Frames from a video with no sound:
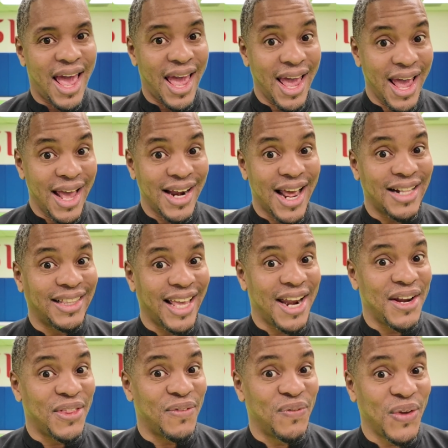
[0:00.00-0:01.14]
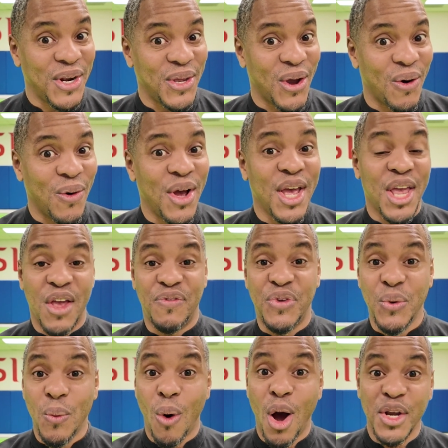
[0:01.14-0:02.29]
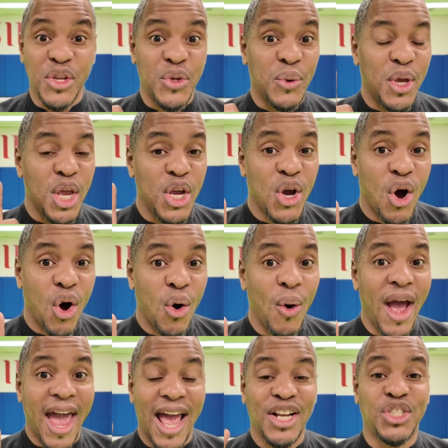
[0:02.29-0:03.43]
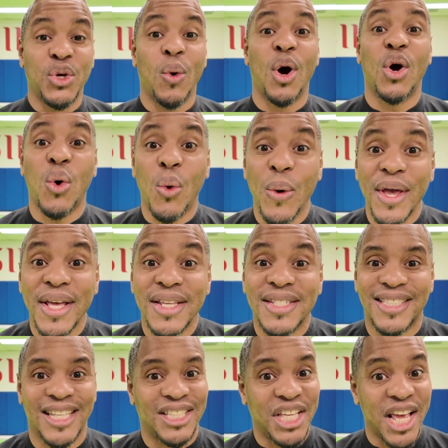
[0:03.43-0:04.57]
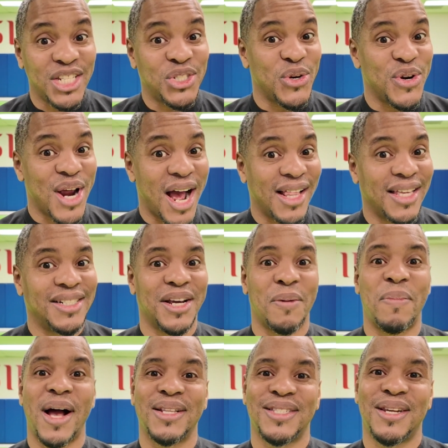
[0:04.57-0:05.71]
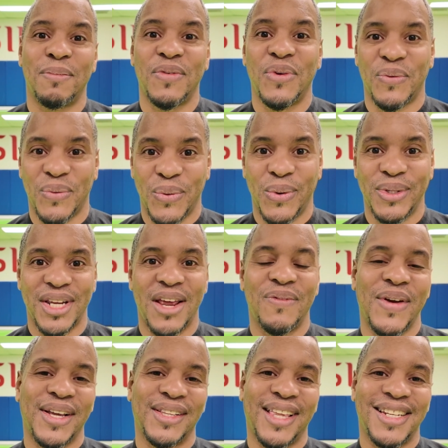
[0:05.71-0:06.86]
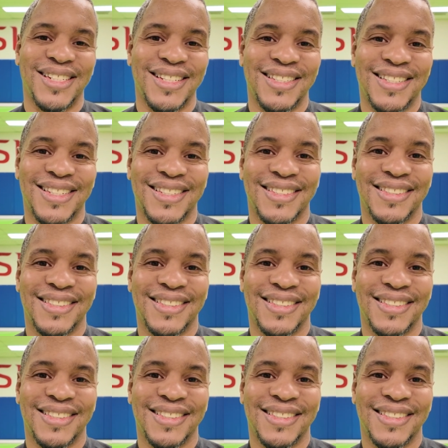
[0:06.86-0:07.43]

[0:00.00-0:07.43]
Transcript: And at the end of the video, if you want, you can go and do a quiz to test your knowledge about some of the rules and regulations.